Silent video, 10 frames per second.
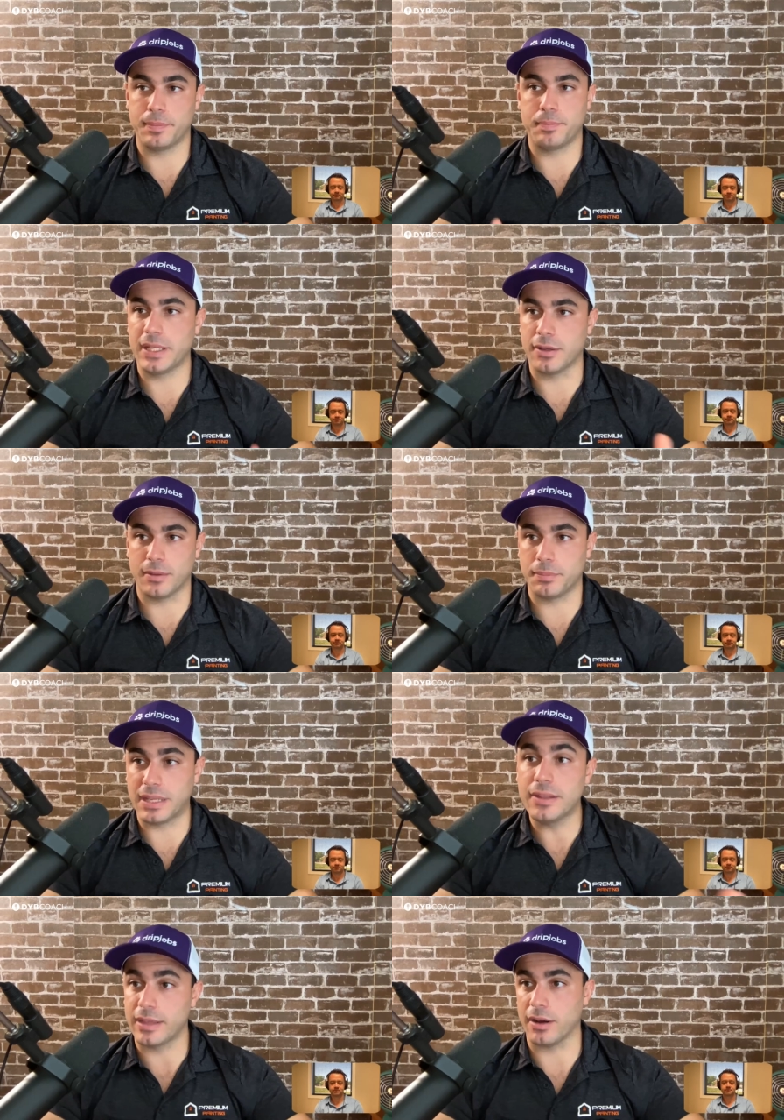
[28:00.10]
be a
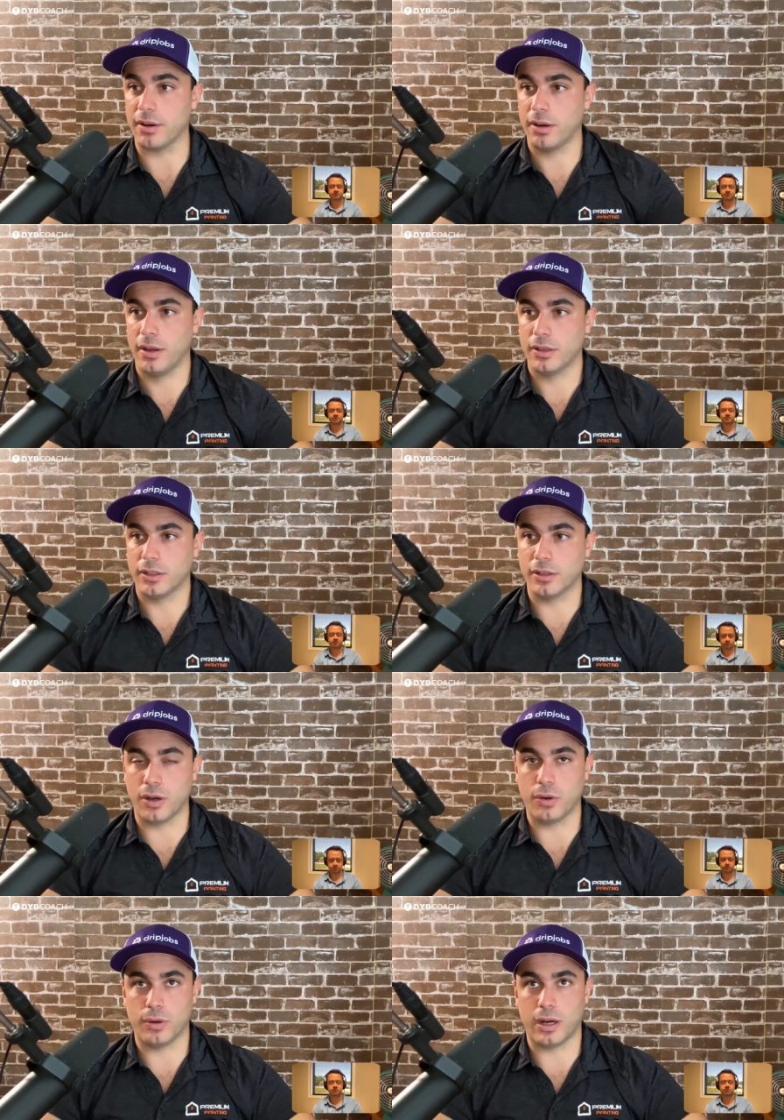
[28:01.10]
be there you
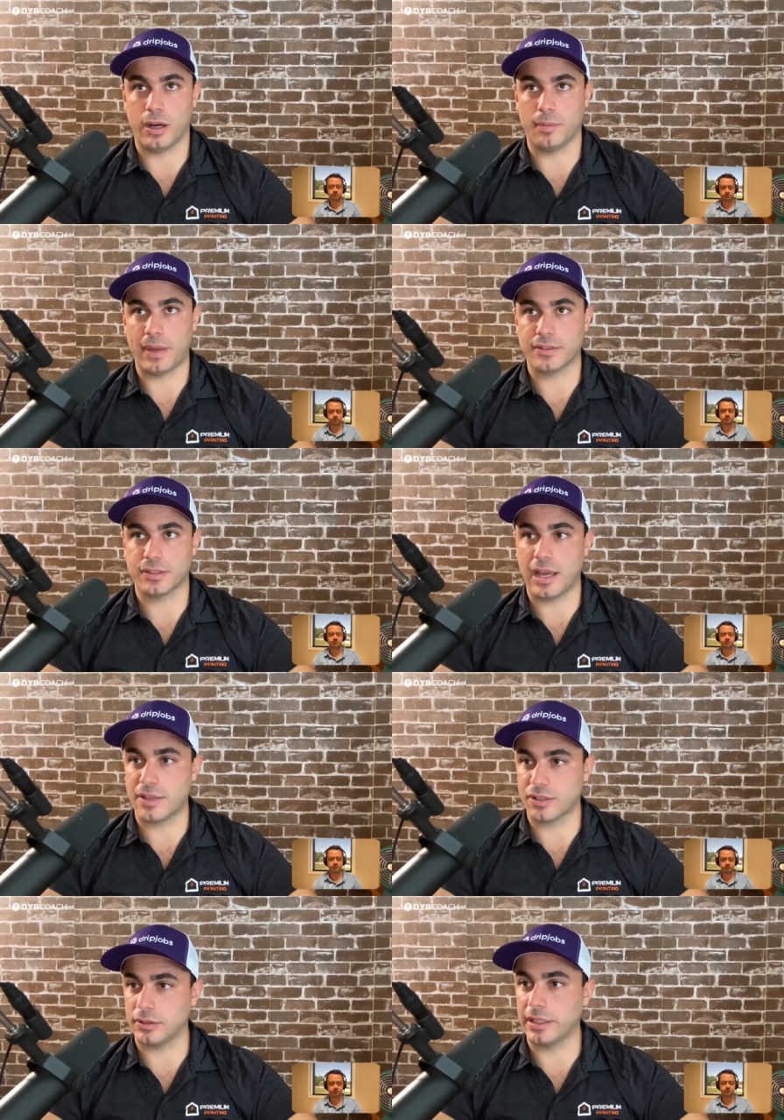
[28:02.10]
know um, as a
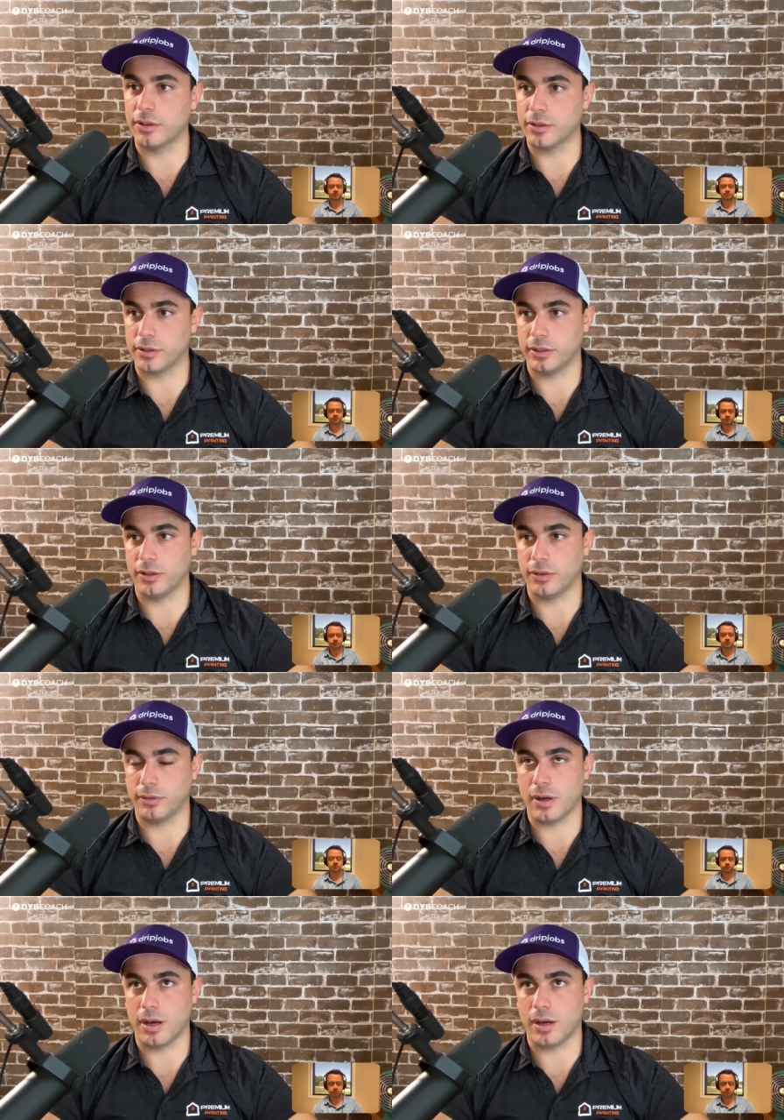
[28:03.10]
as a leader you
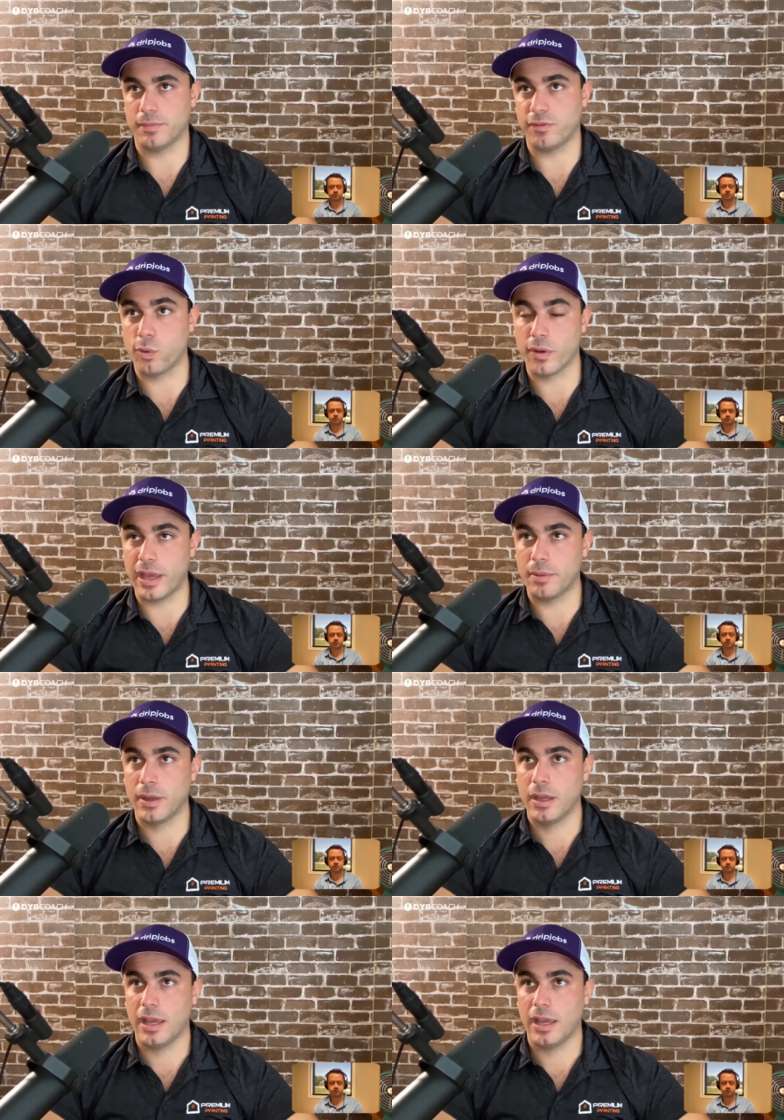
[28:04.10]
know um, for them